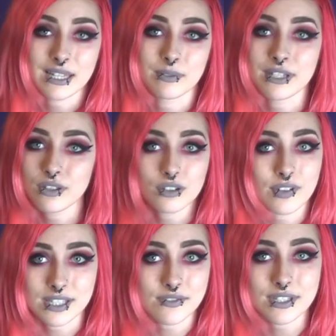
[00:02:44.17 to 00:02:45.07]
Like, neither
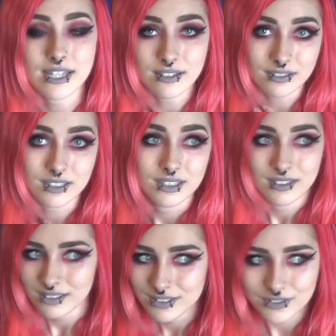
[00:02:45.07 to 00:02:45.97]
of us have seen
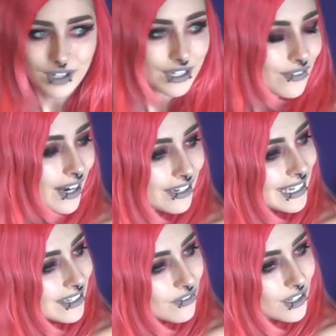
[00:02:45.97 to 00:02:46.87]
Ronnie
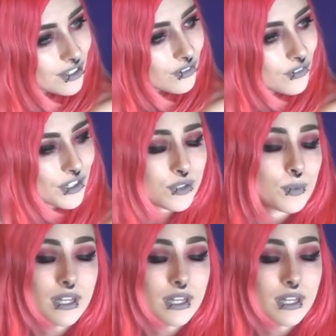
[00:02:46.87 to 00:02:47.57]
Radke, Falling in Reverse.